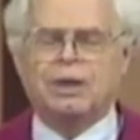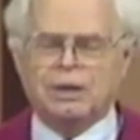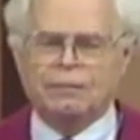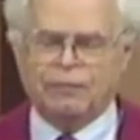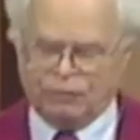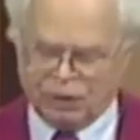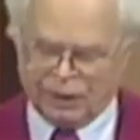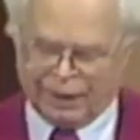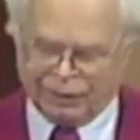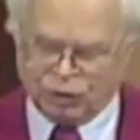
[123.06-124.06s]

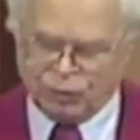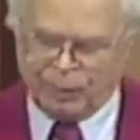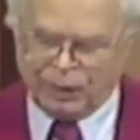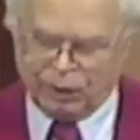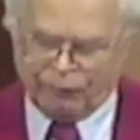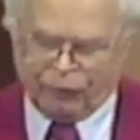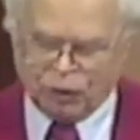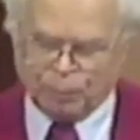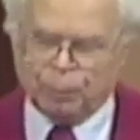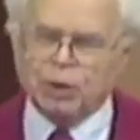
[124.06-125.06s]
1859, to speak in the
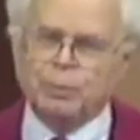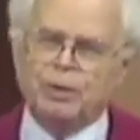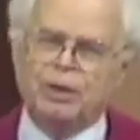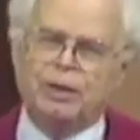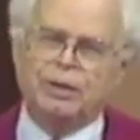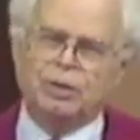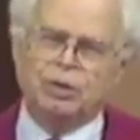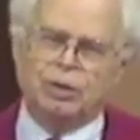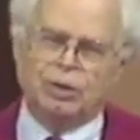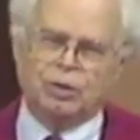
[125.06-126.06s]
First Presbyterian
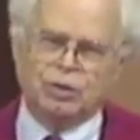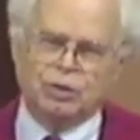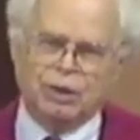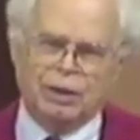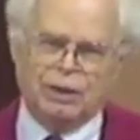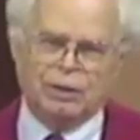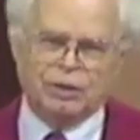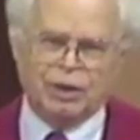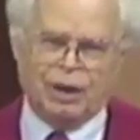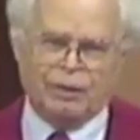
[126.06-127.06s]
Church in the
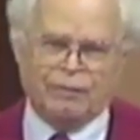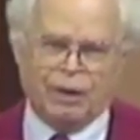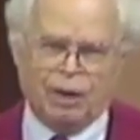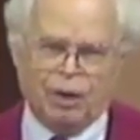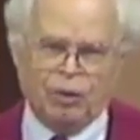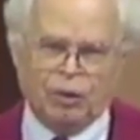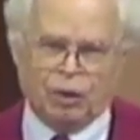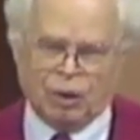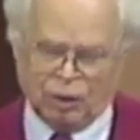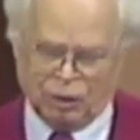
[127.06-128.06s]
town of
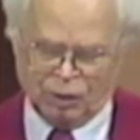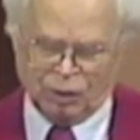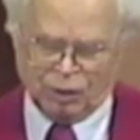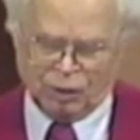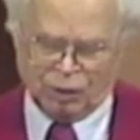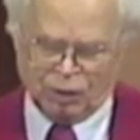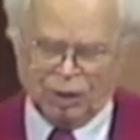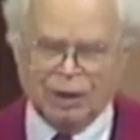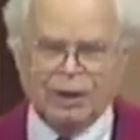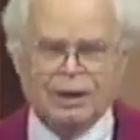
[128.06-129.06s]
Ahoghill.
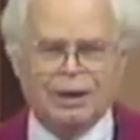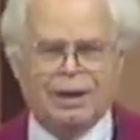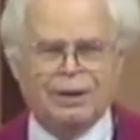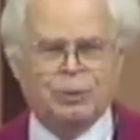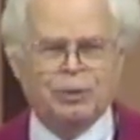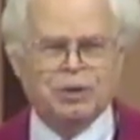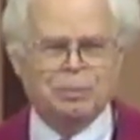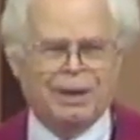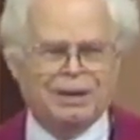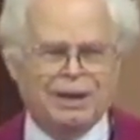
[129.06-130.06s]
I don't
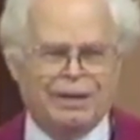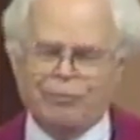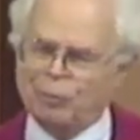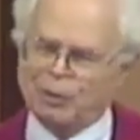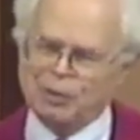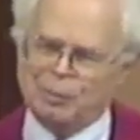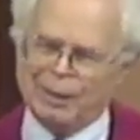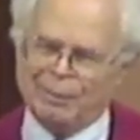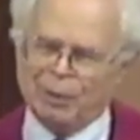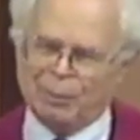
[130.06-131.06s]
expect everyone to
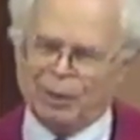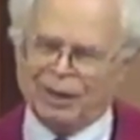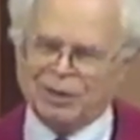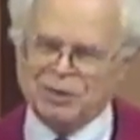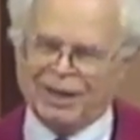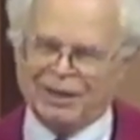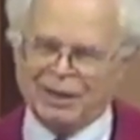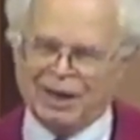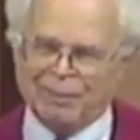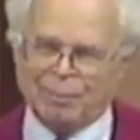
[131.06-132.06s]
be able to pronounce that
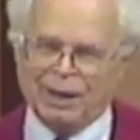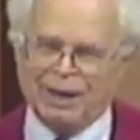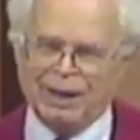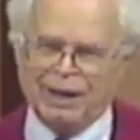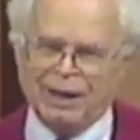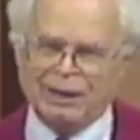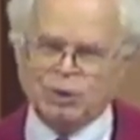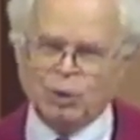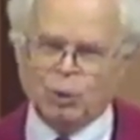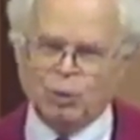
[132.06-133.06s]
name,
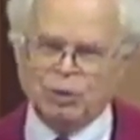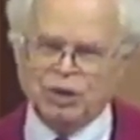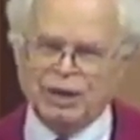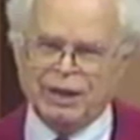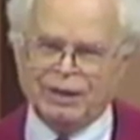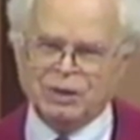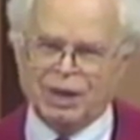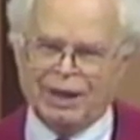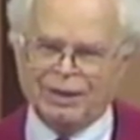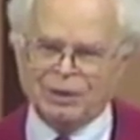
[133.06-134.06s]

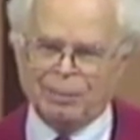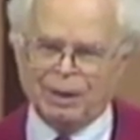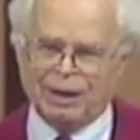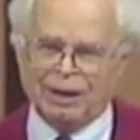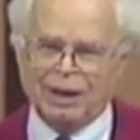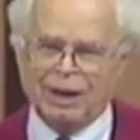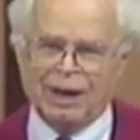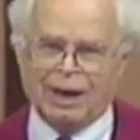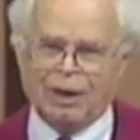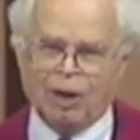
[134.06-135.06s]
A-H-O-G-H-I-L-L,
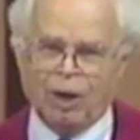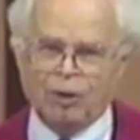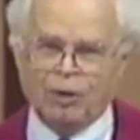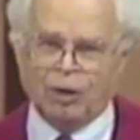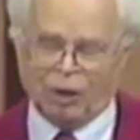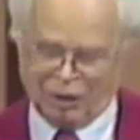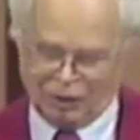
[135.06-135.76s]
Ahoghill.